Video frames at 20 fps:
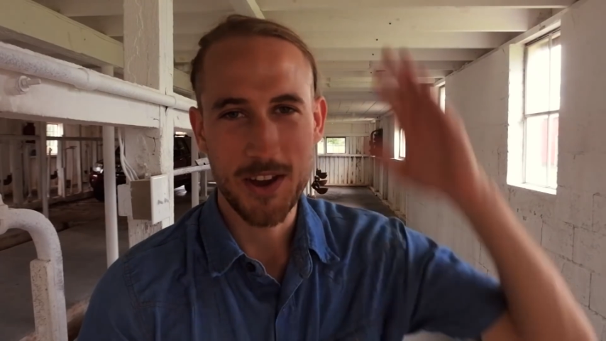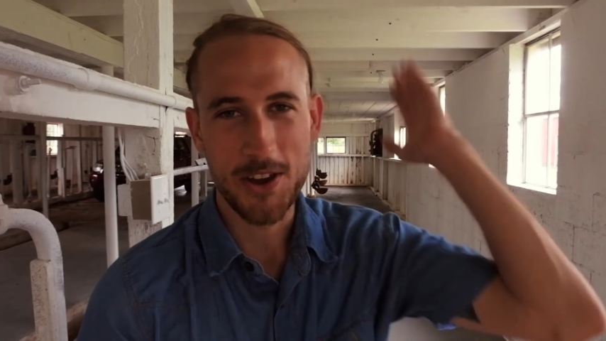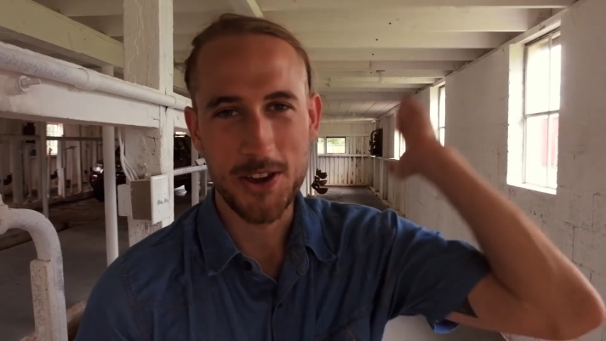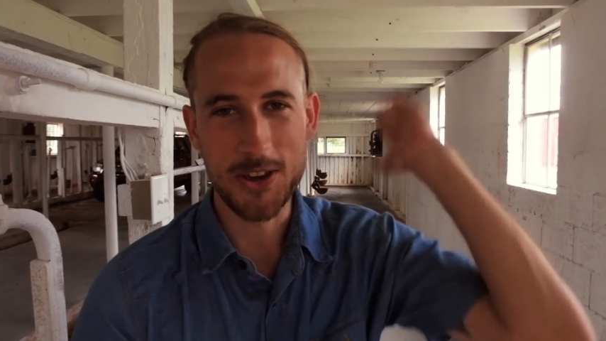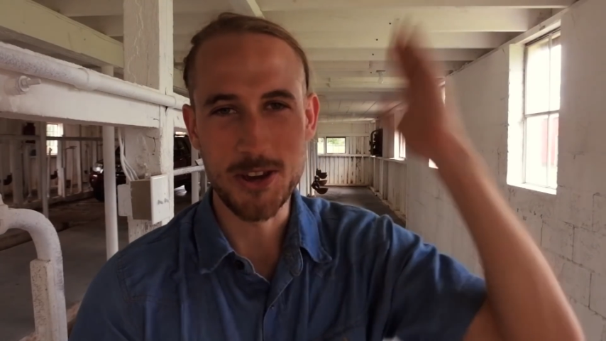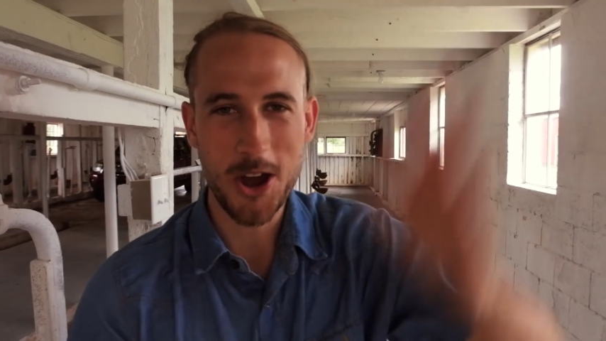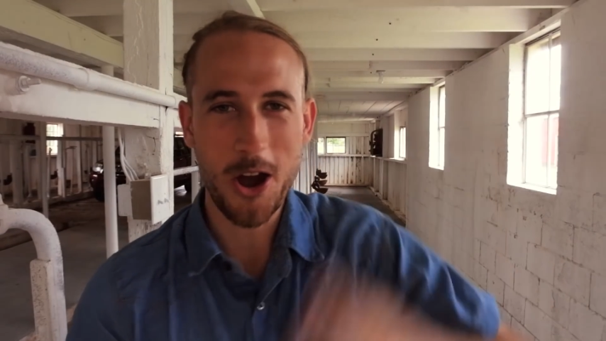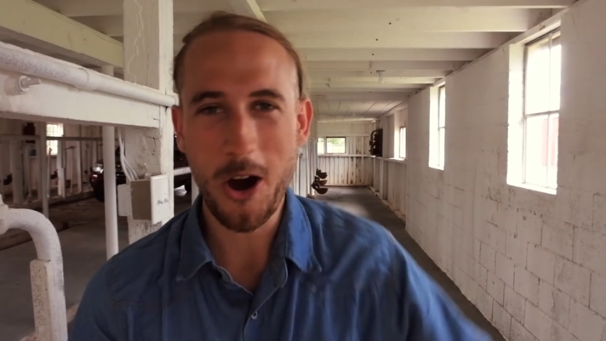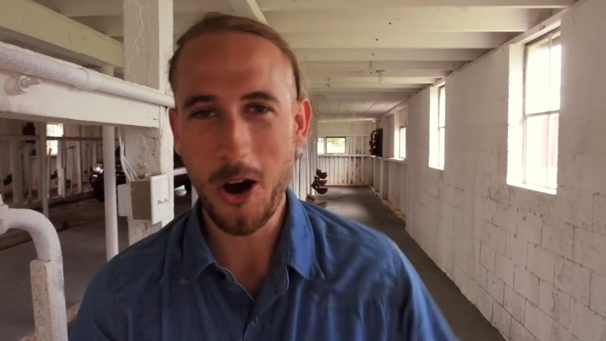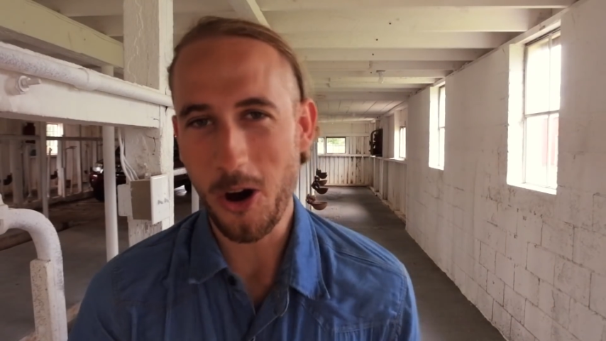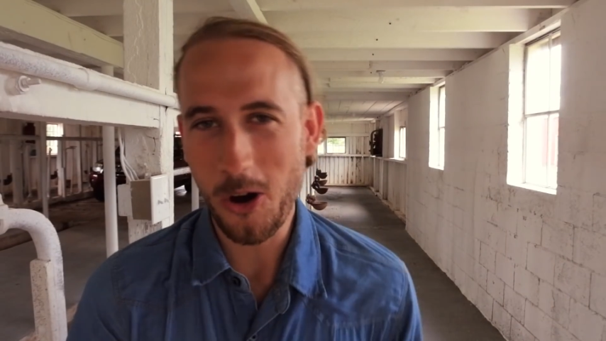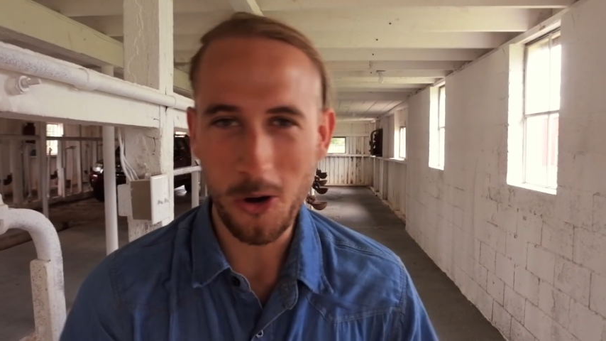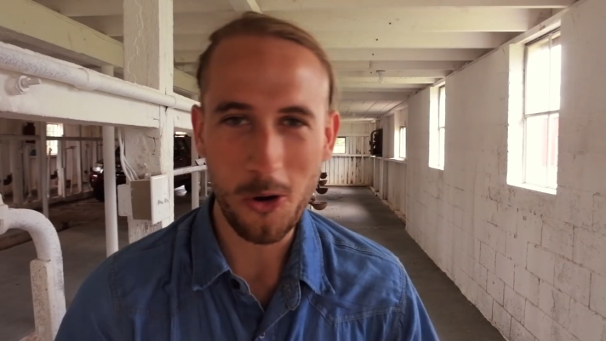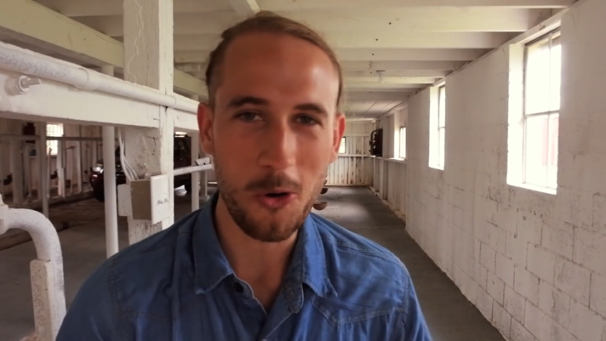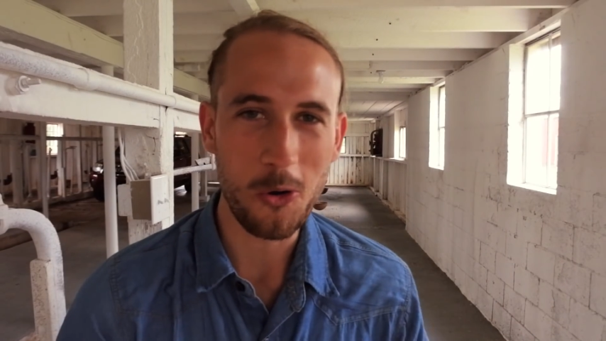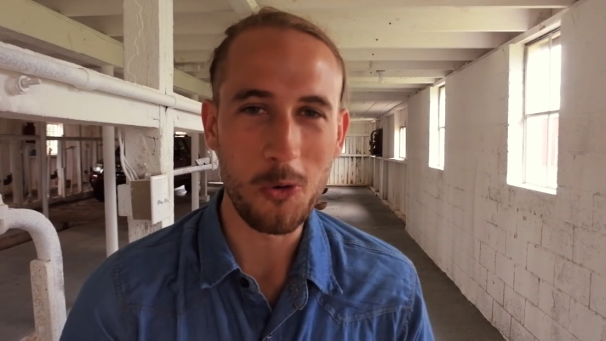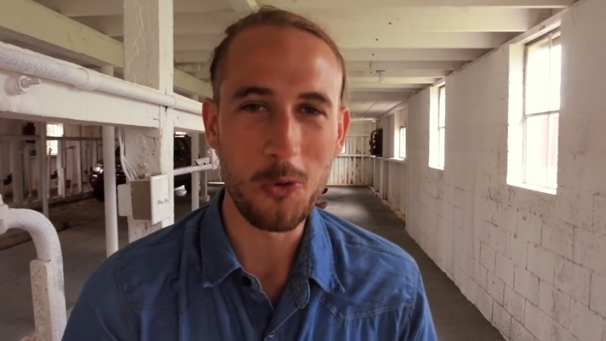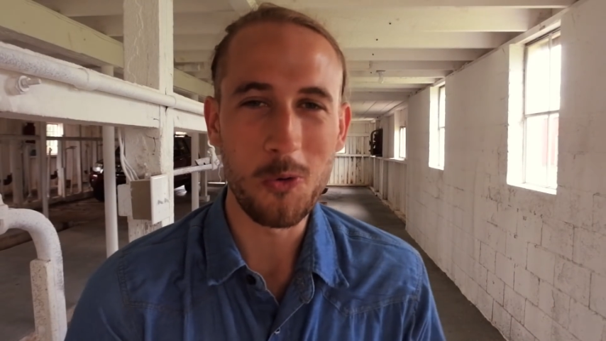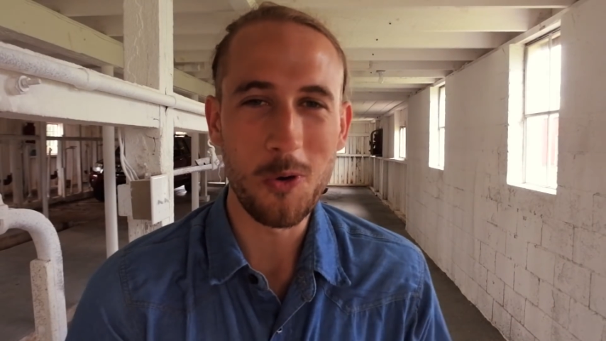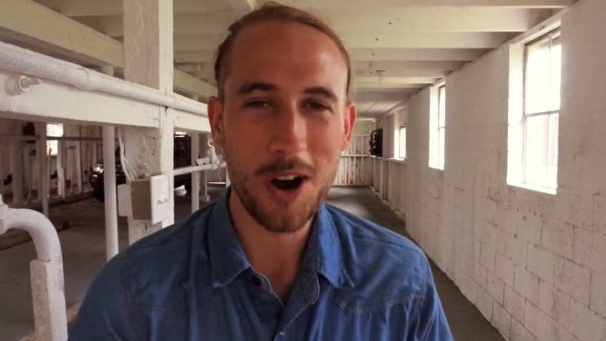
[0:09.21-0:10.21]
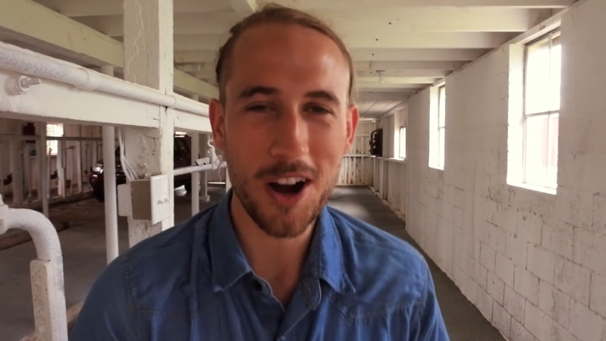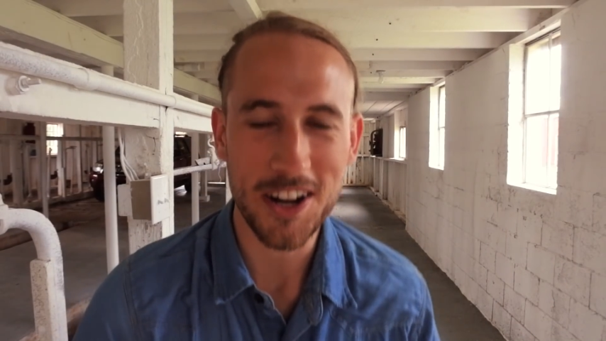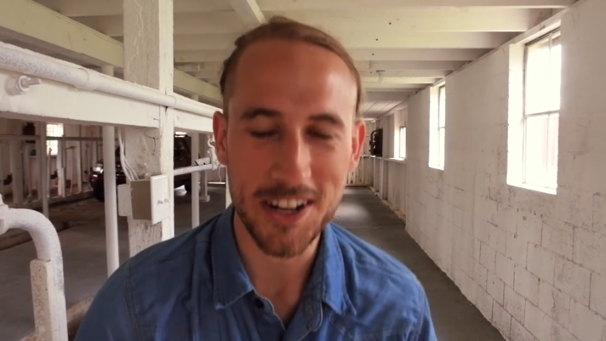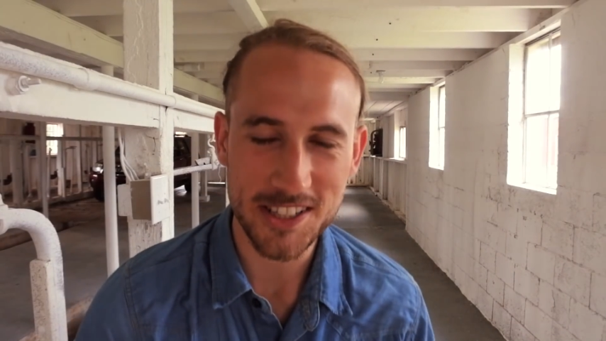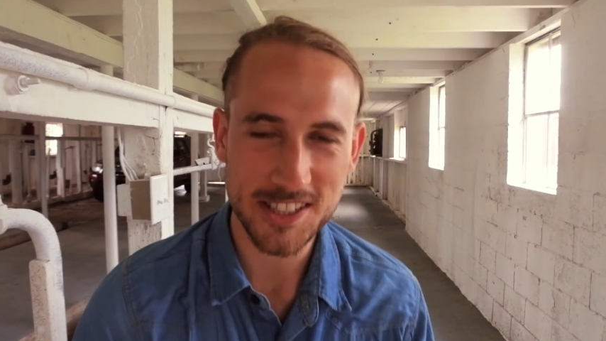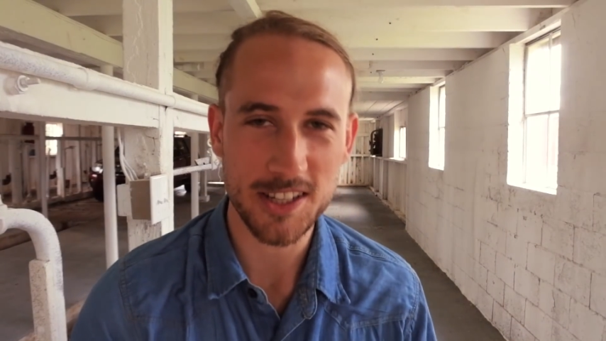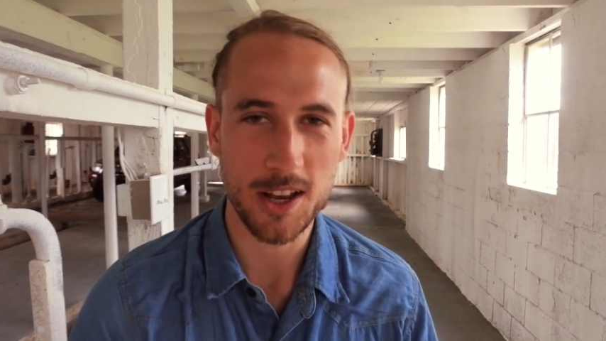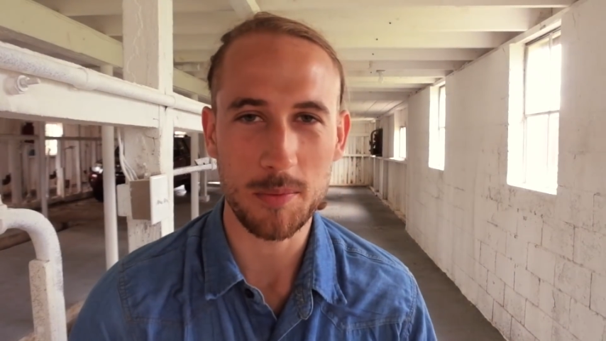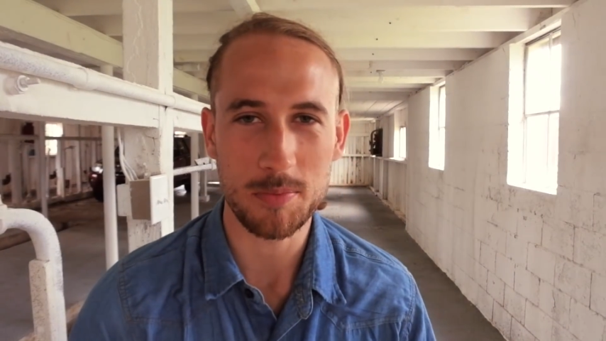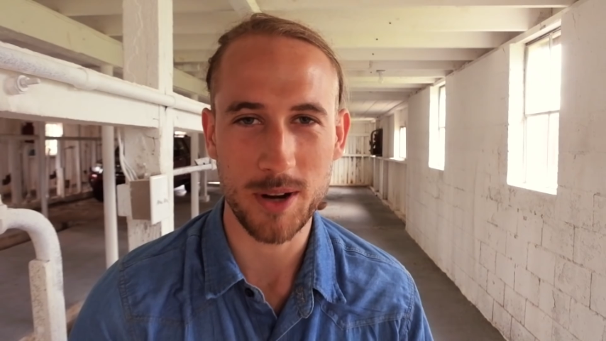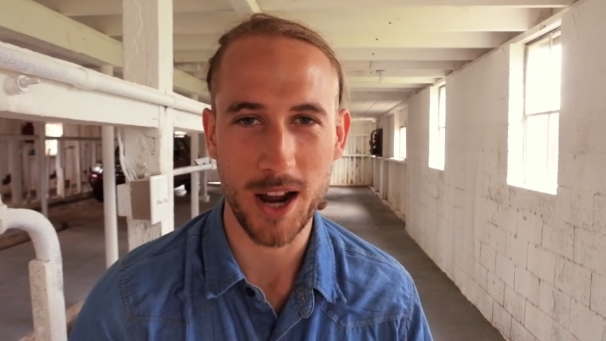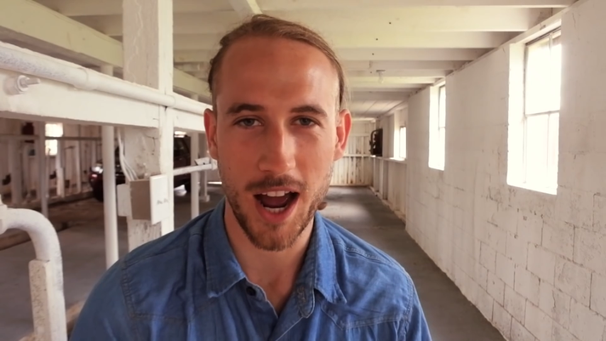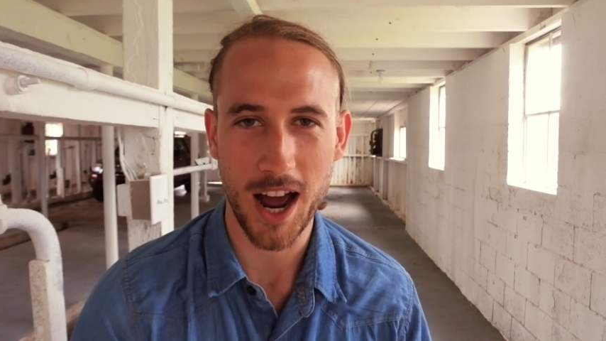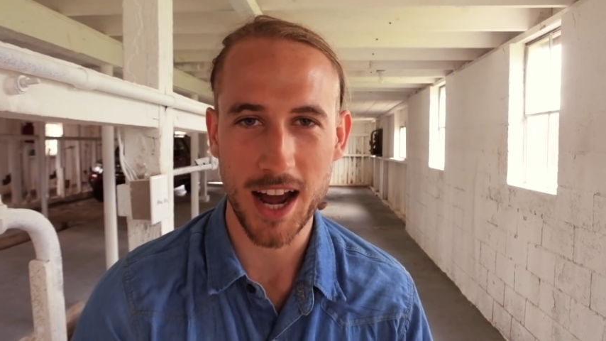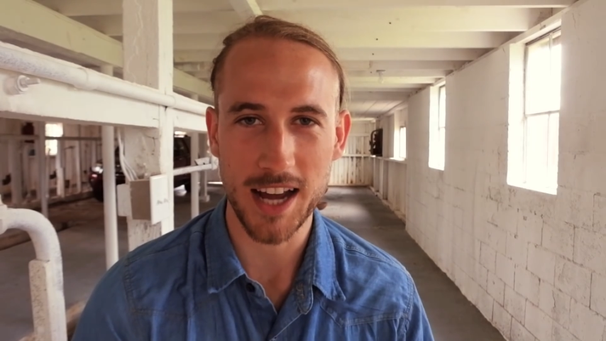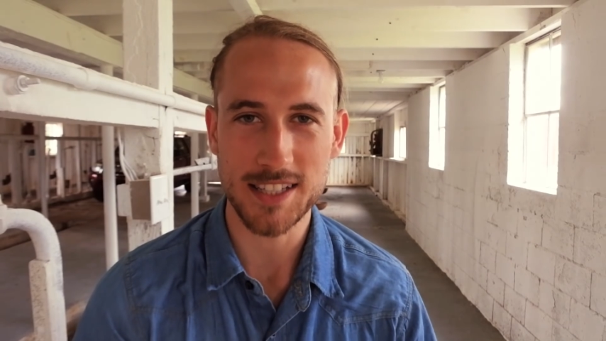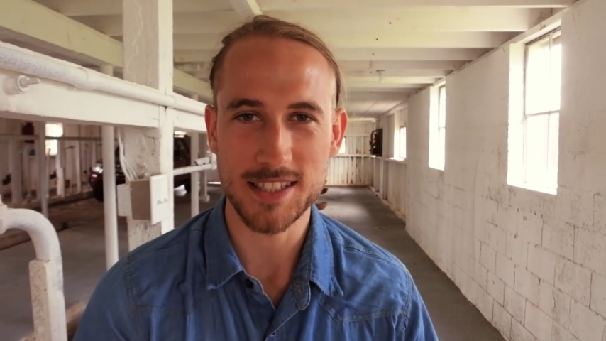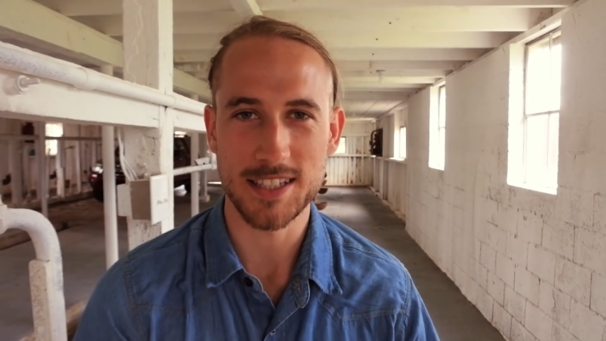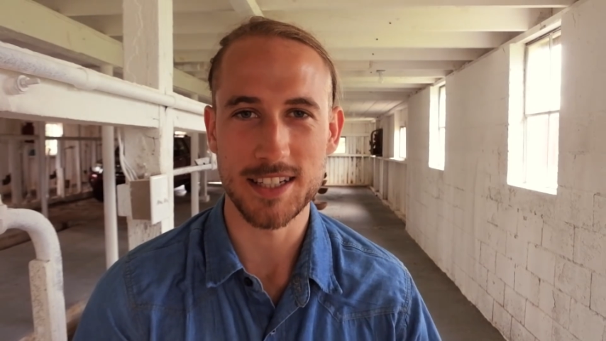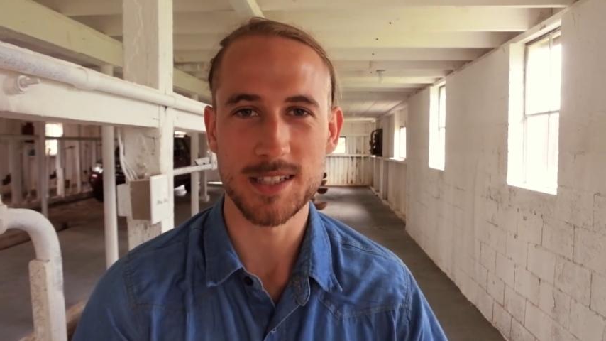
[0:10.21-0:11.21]
Yo, what is up,
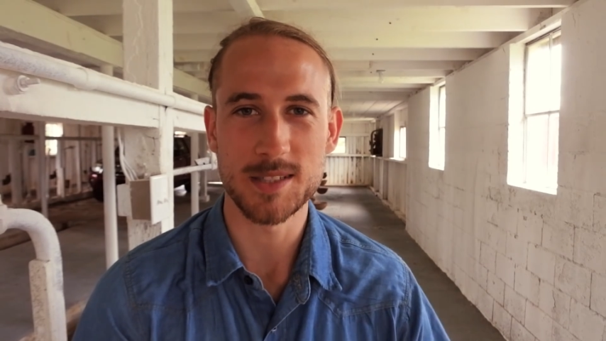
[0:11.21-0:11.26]
guys?